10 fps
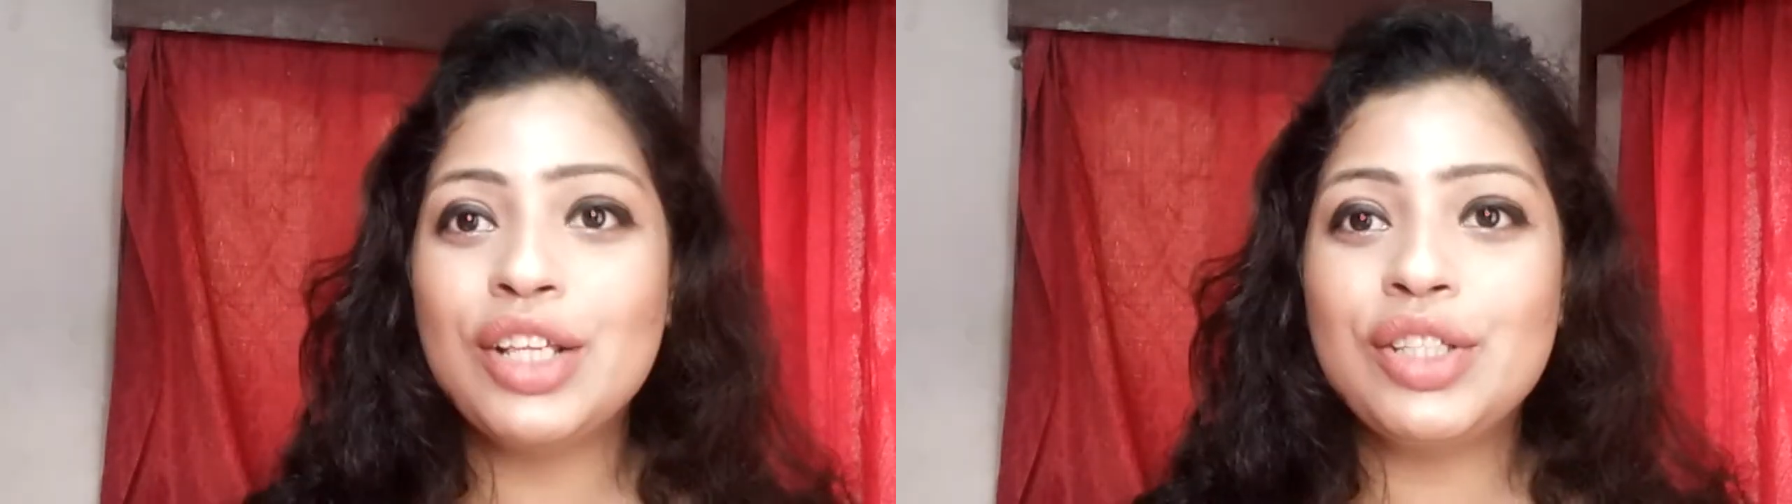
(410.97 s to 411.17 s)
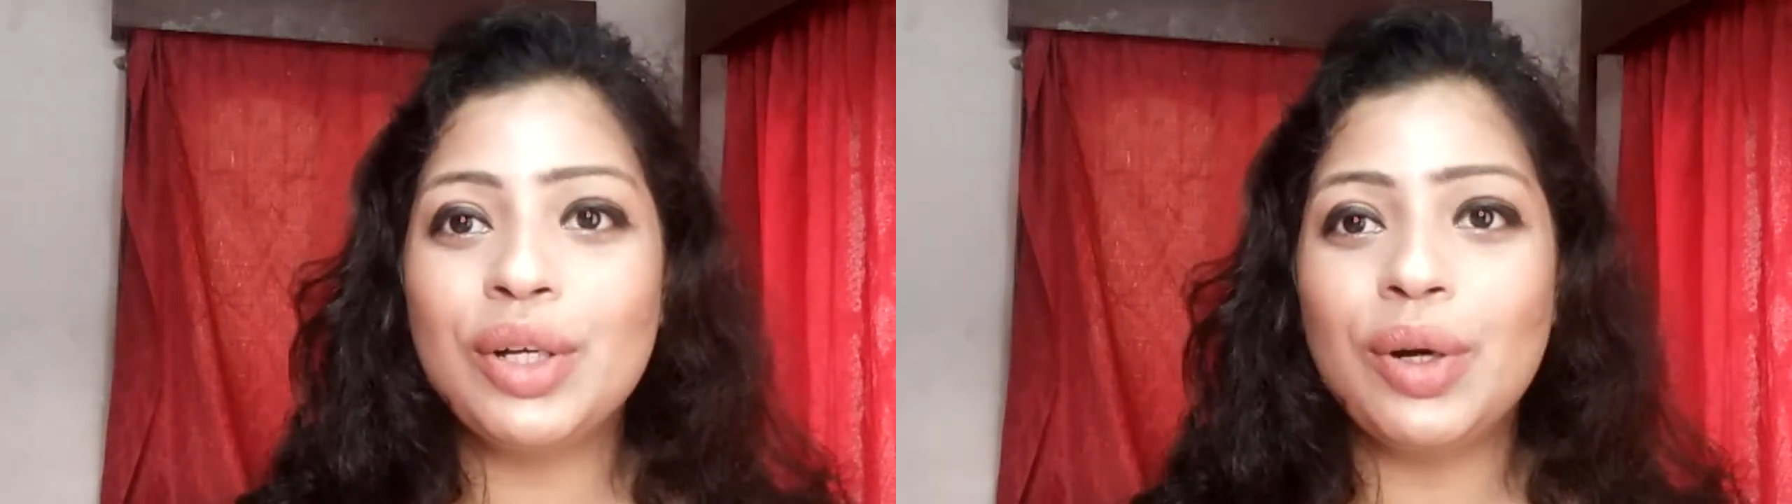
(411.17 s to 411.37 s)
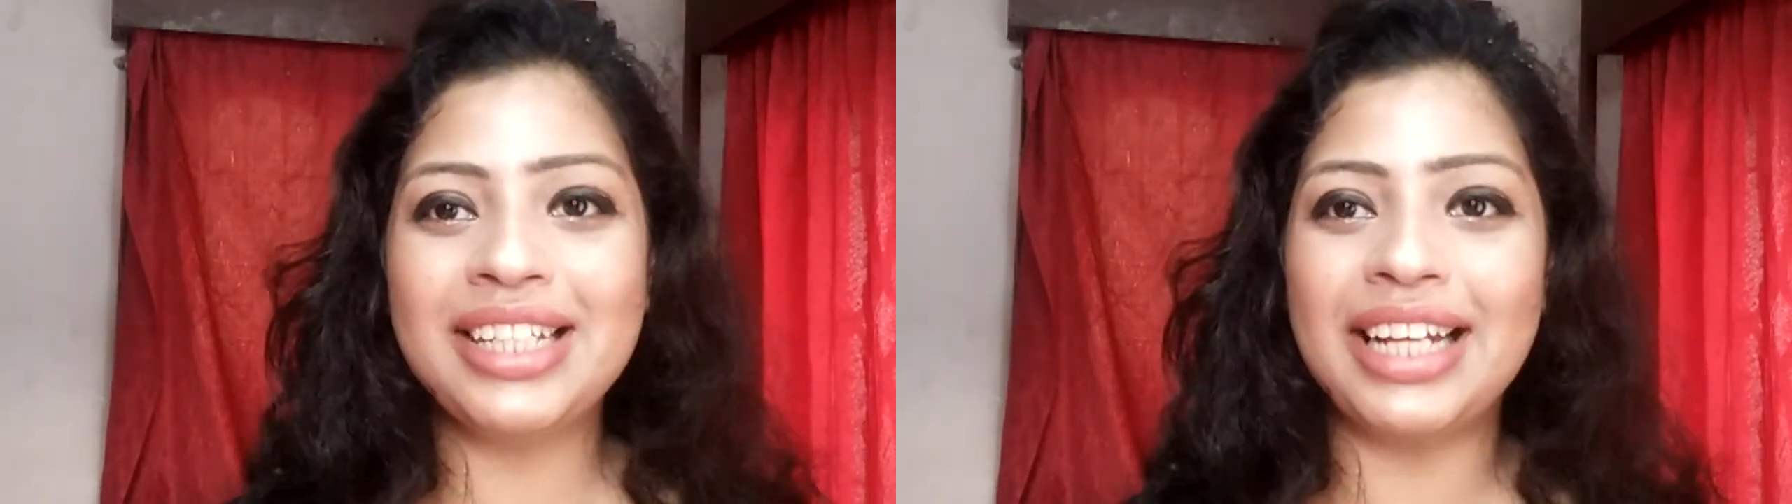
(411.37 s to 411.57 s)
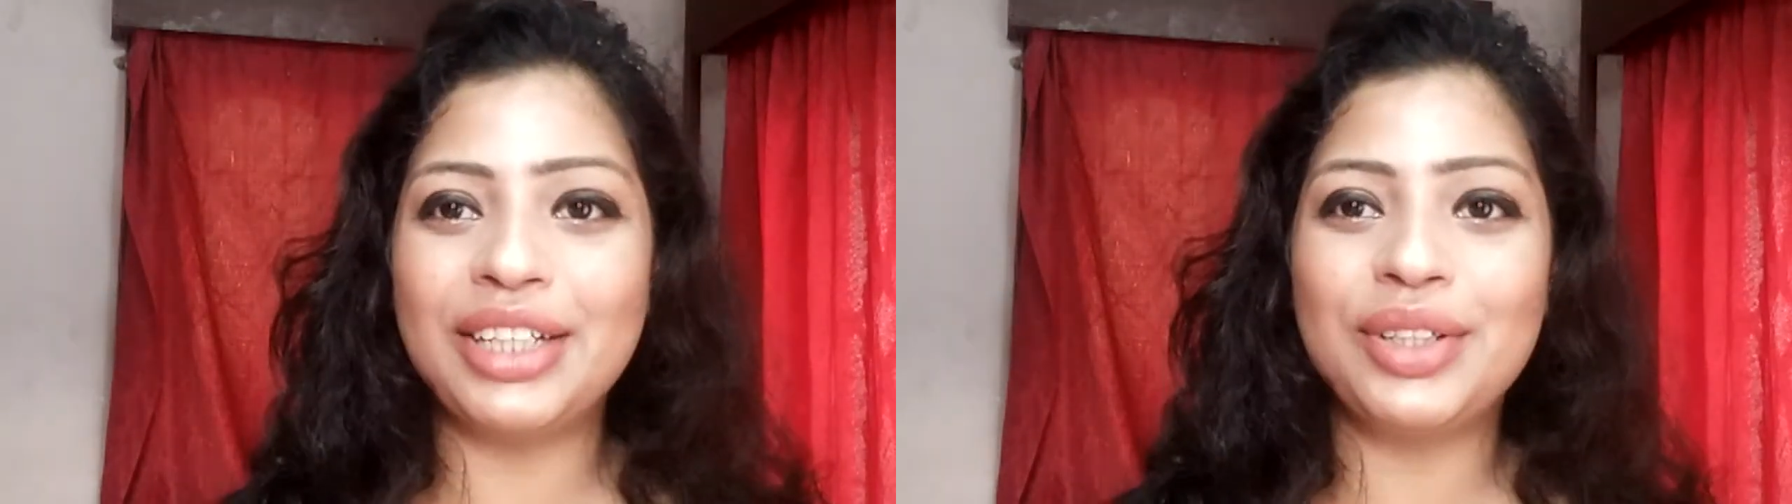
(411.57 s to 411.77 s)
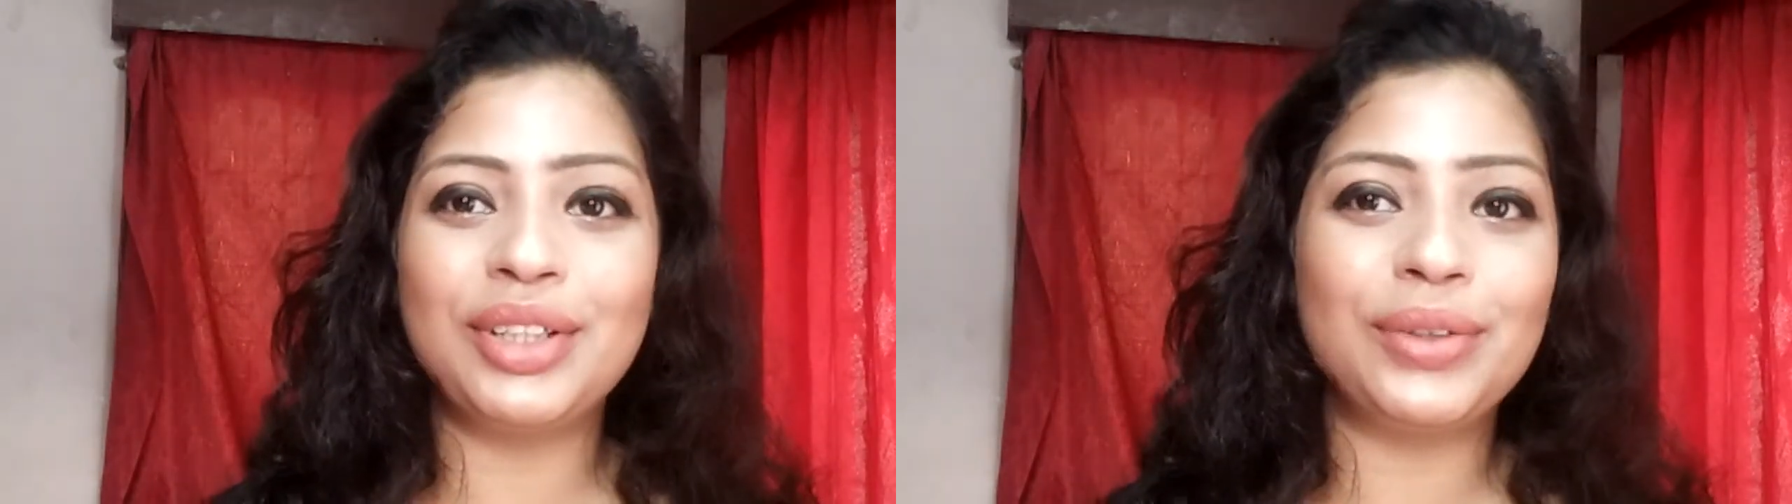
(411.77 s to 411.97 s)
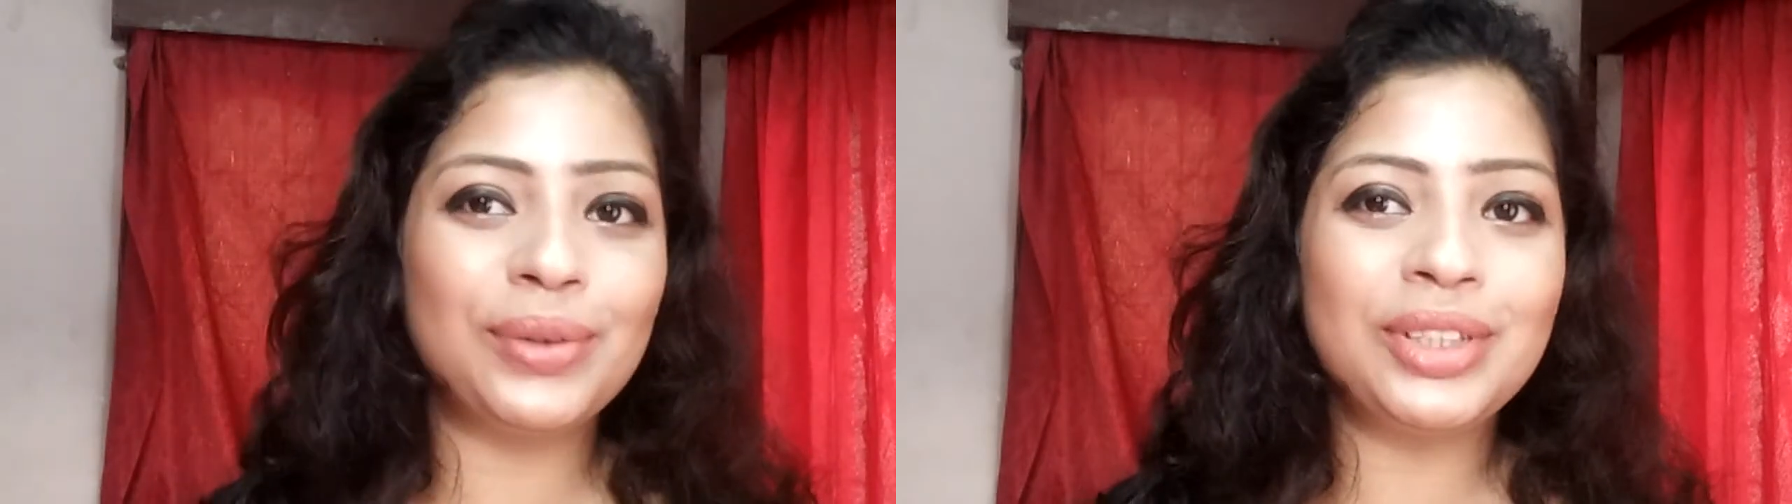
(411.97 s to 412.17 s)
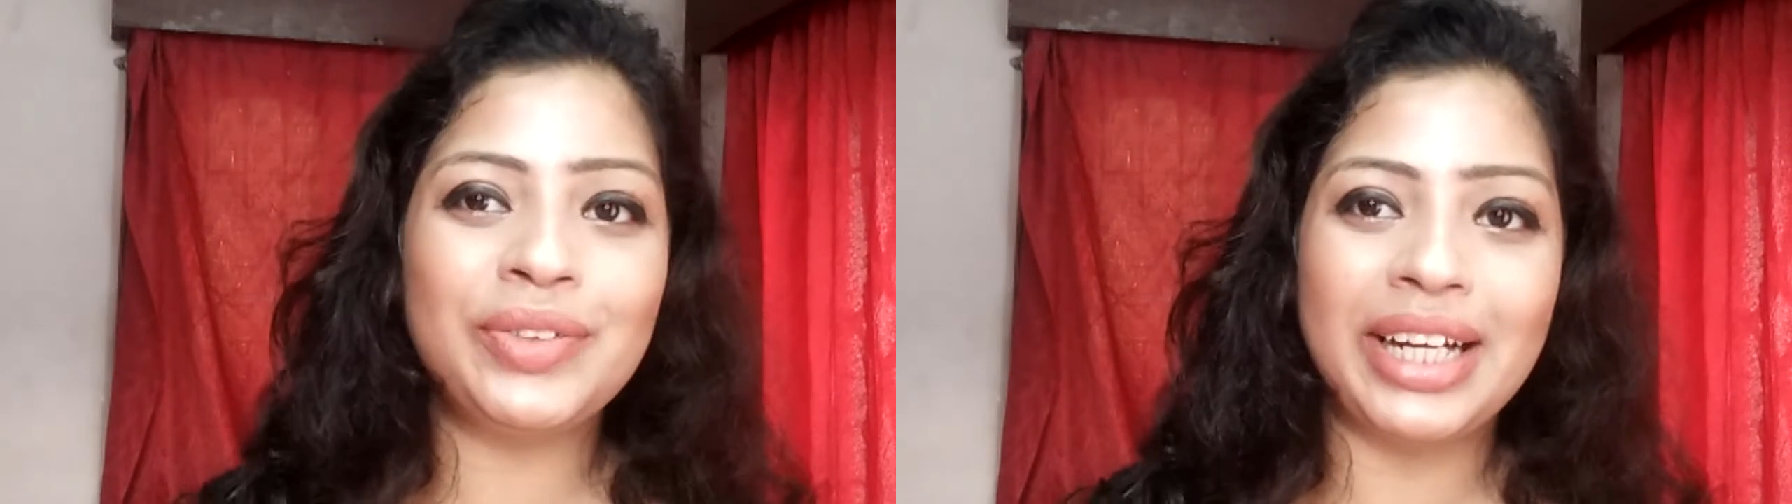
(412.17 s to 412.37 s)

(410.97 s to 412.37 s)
so let's get into the rules